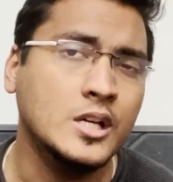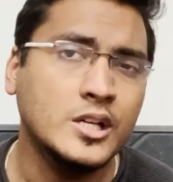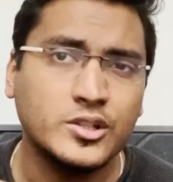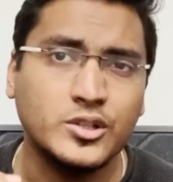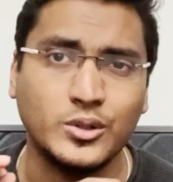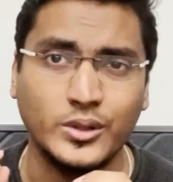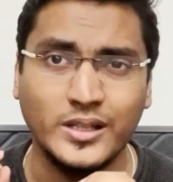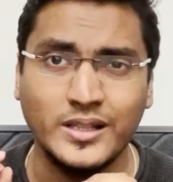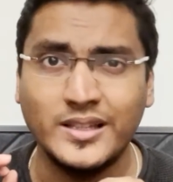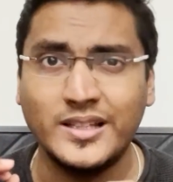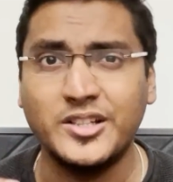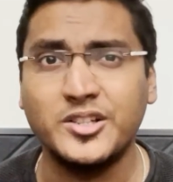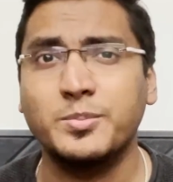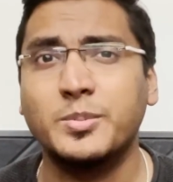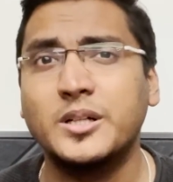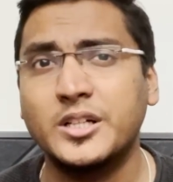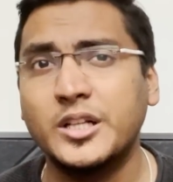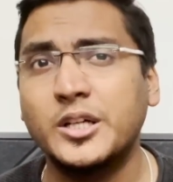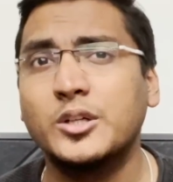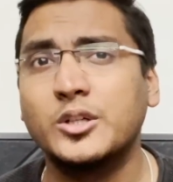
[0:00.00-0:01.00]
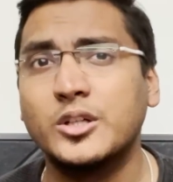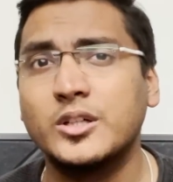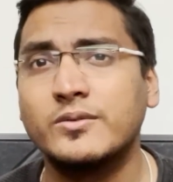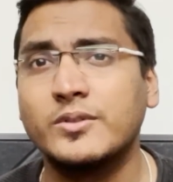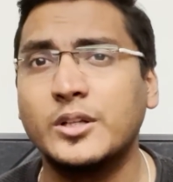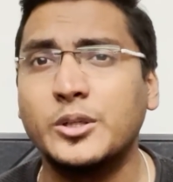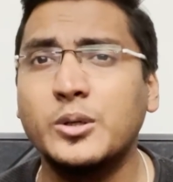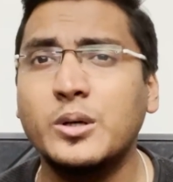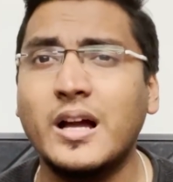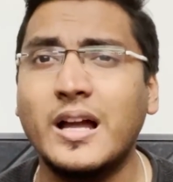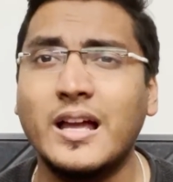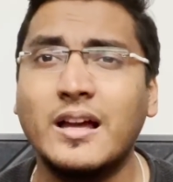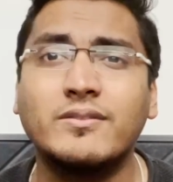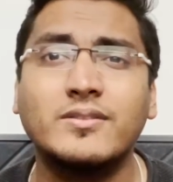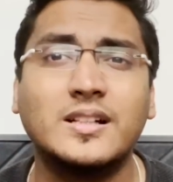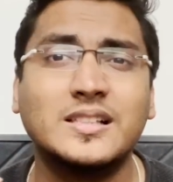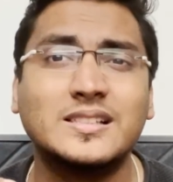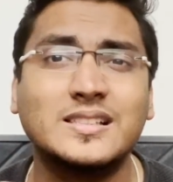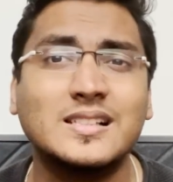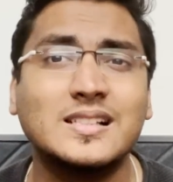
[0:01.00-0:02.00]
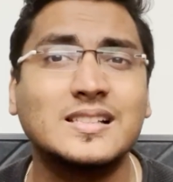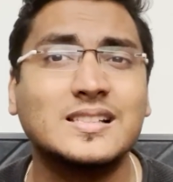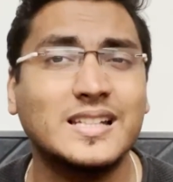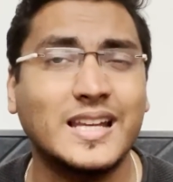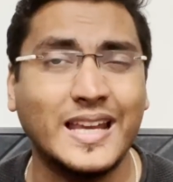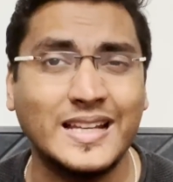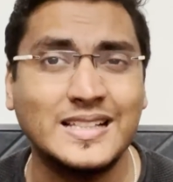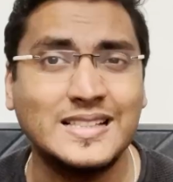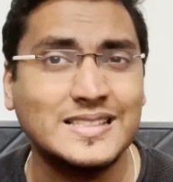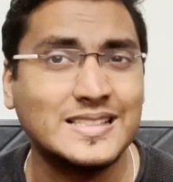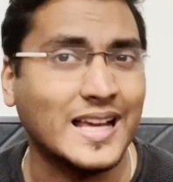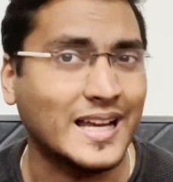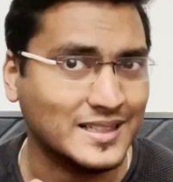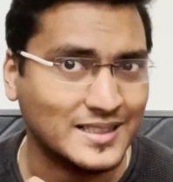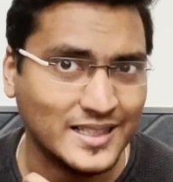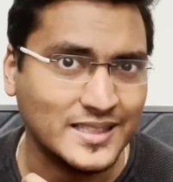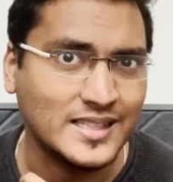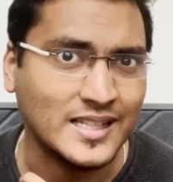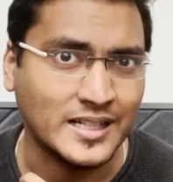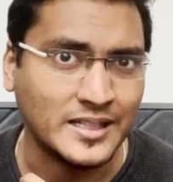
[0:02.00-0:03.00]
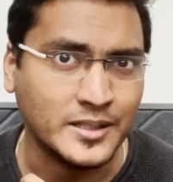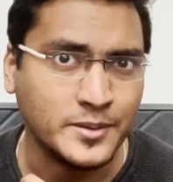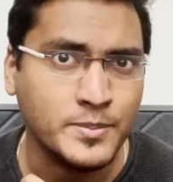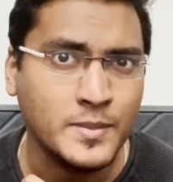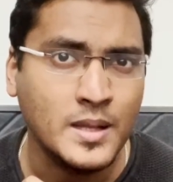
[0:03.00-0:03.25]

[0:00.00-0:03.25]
So in this particular video, I have discussed exactly that.